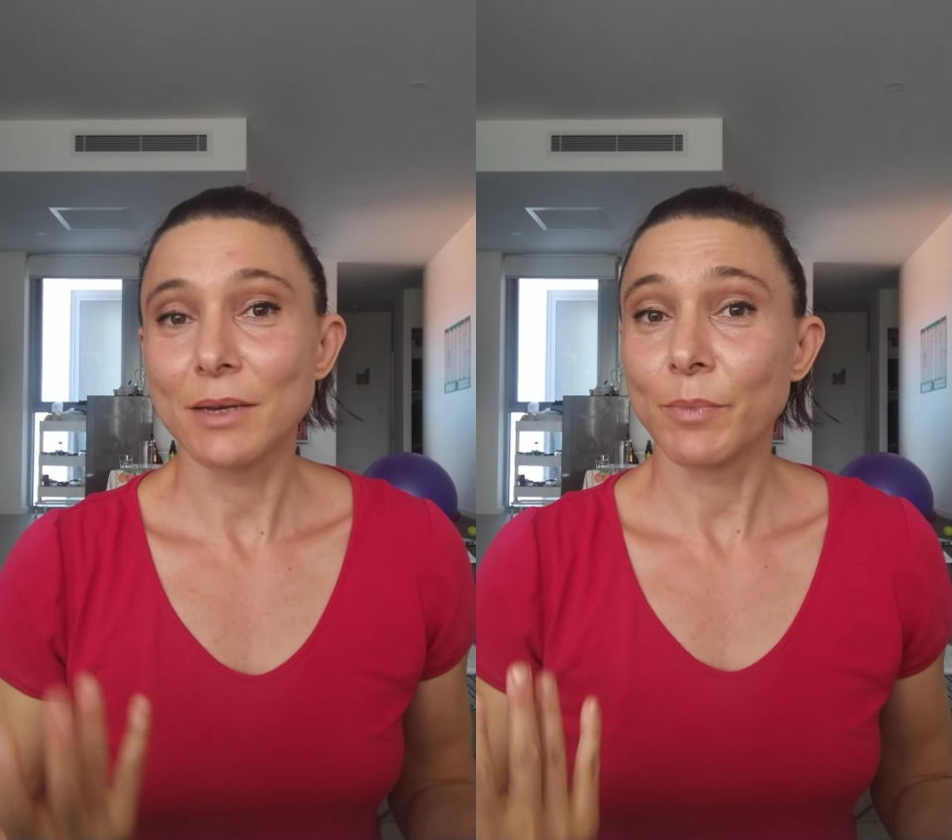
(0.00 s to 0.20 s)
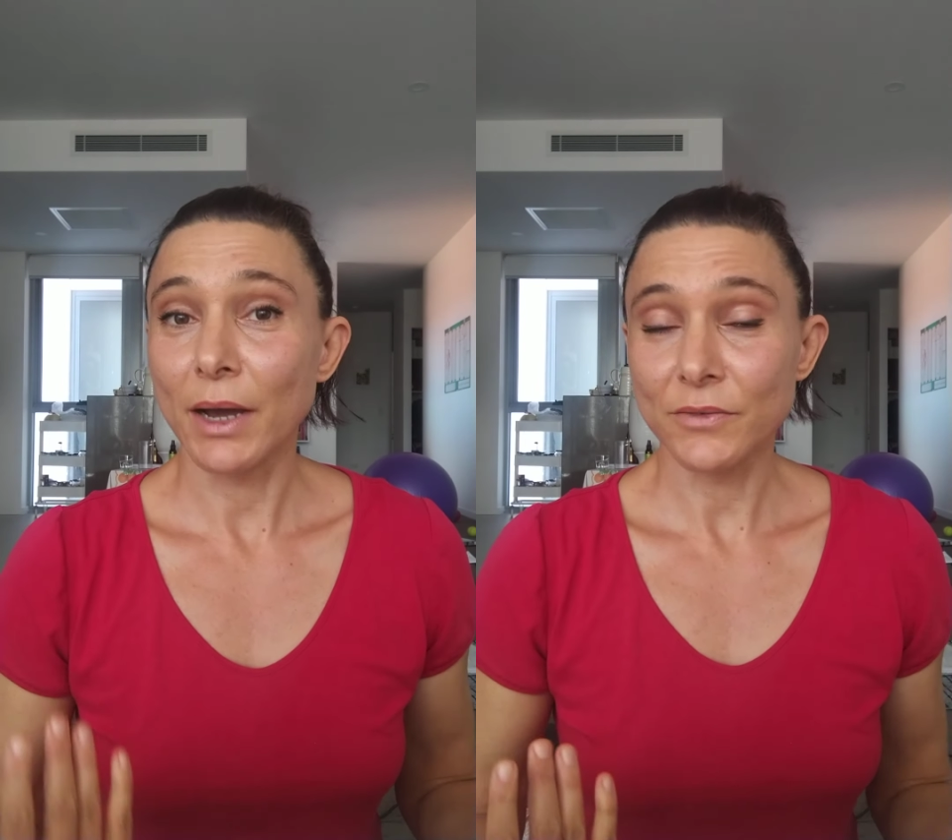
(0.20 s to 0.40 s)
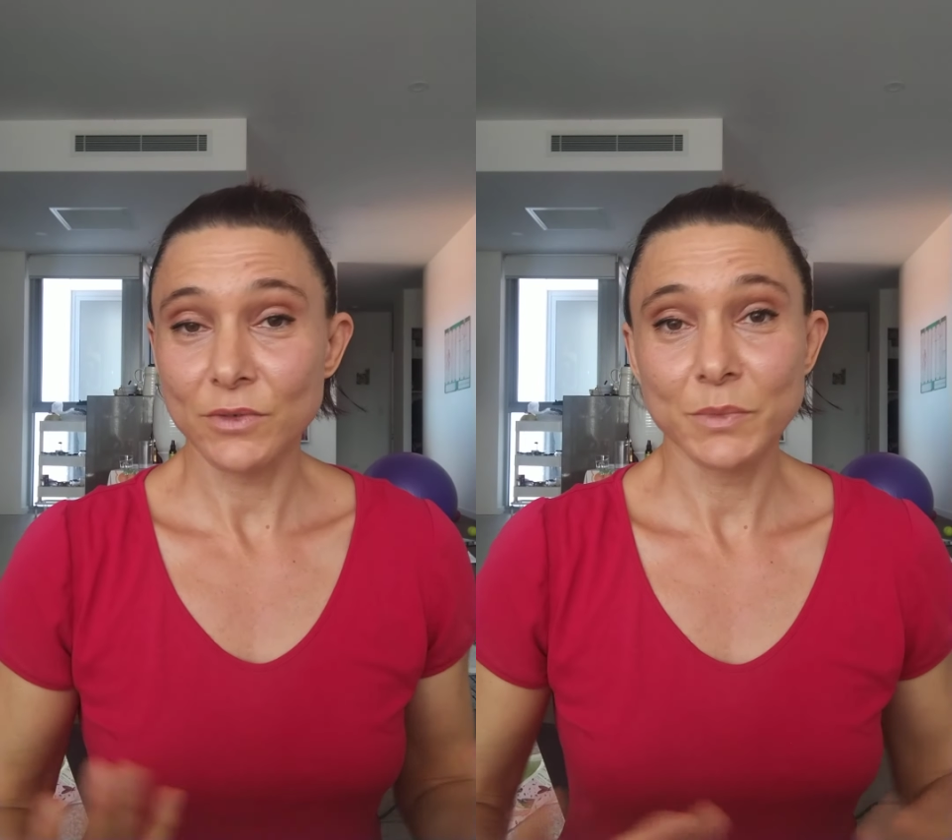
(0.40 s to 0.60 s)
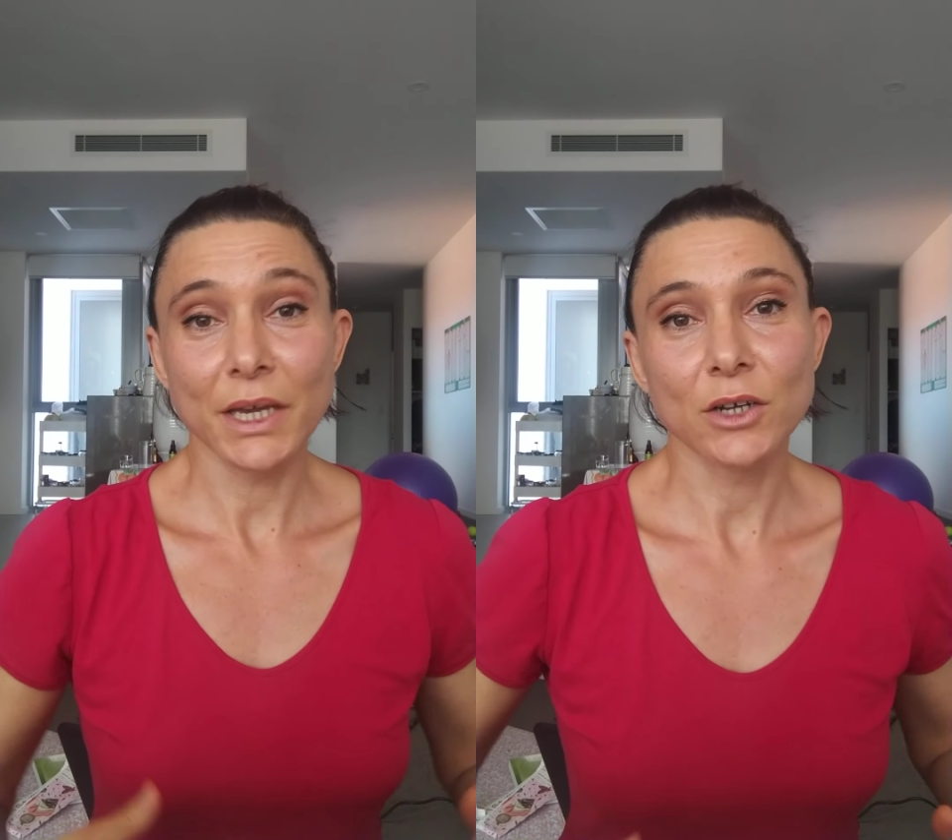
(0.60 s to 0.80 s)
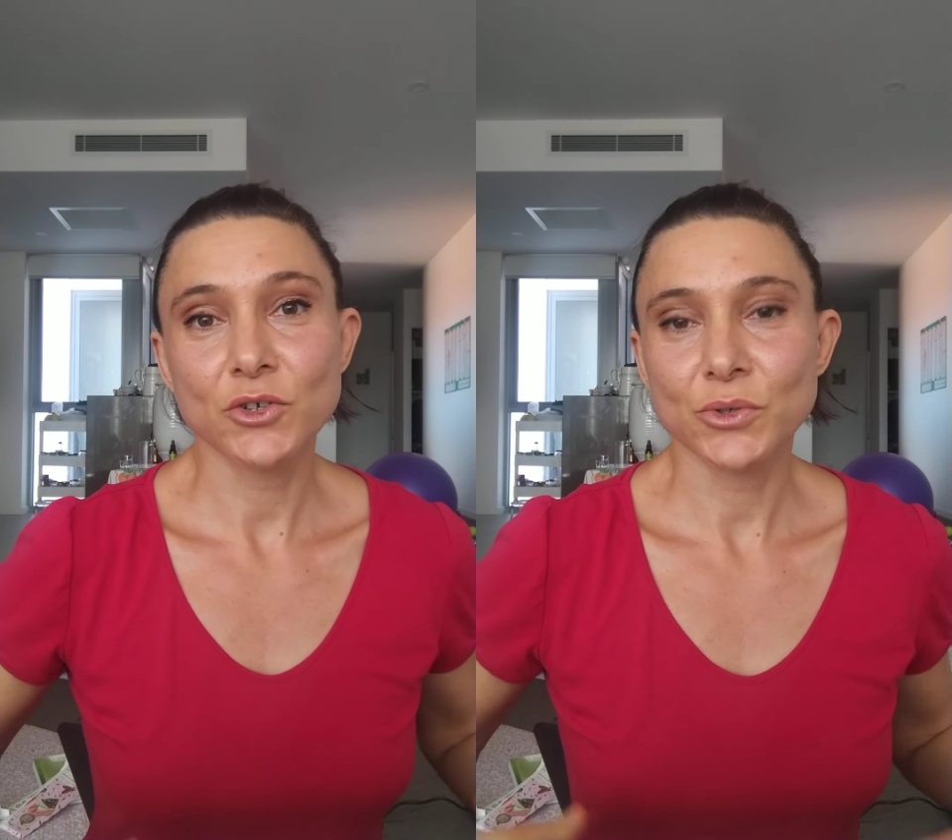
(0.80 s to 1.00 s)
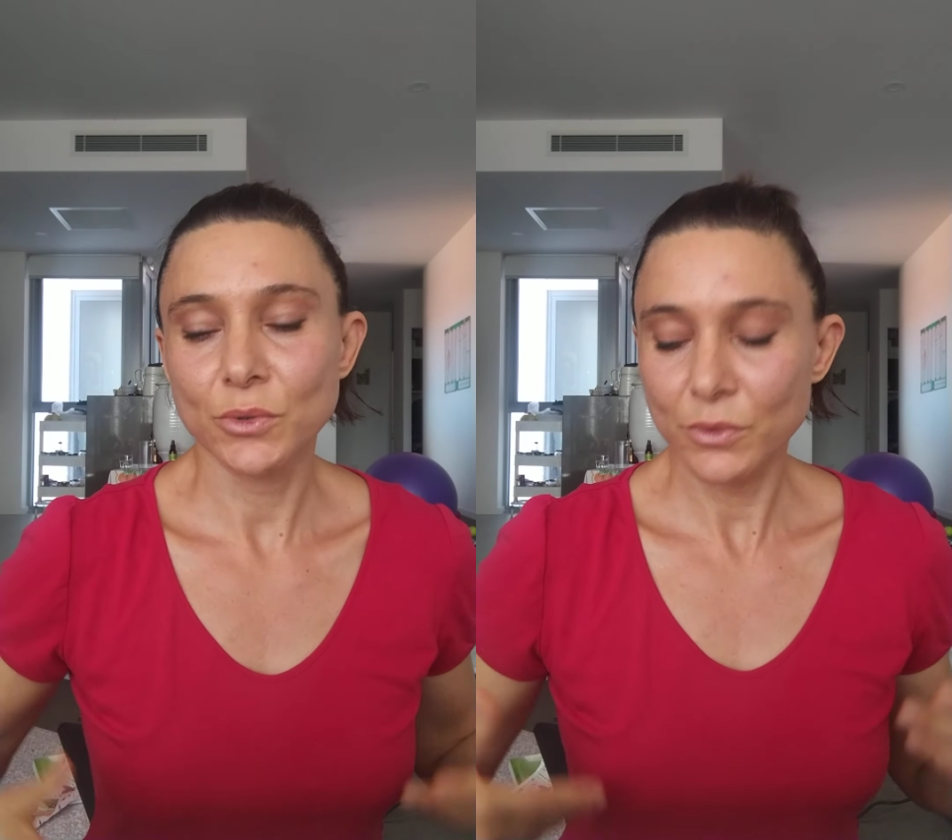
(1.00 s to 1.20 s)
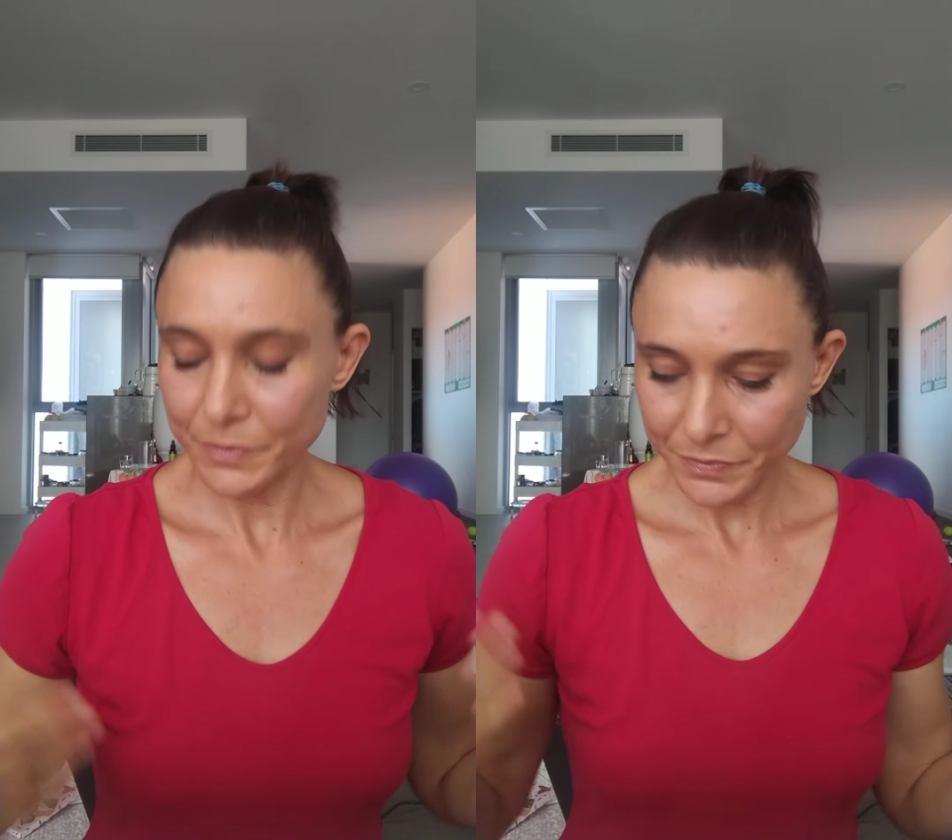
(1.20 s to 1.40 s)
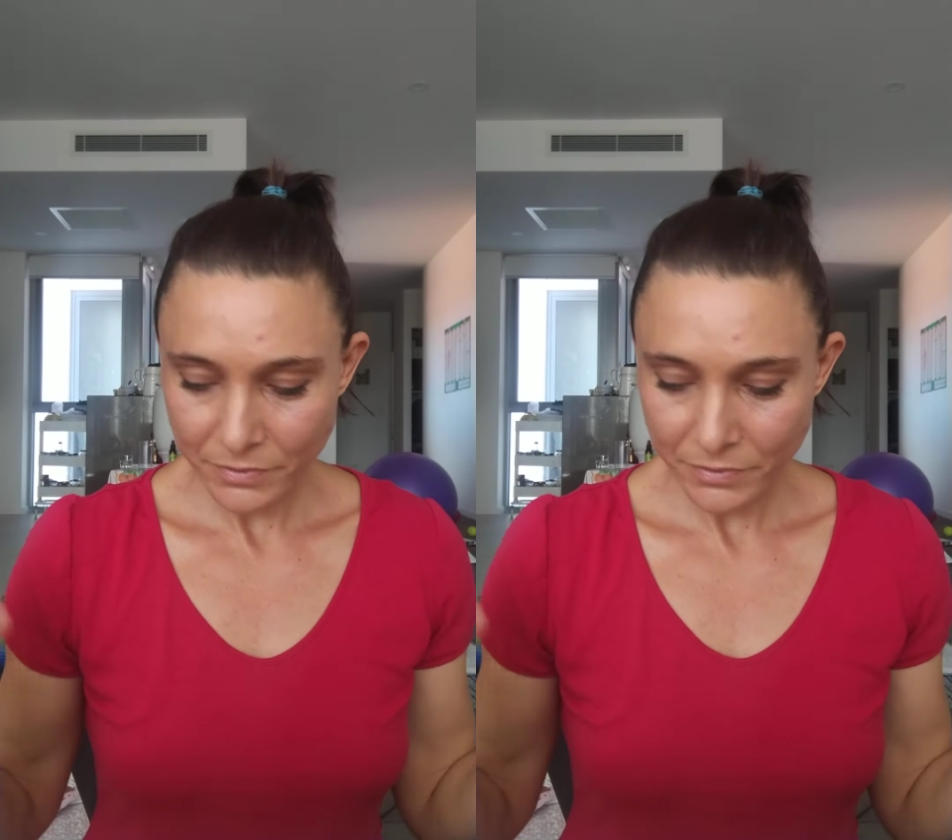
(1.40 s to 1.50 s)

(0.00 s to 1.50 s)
apart from the actual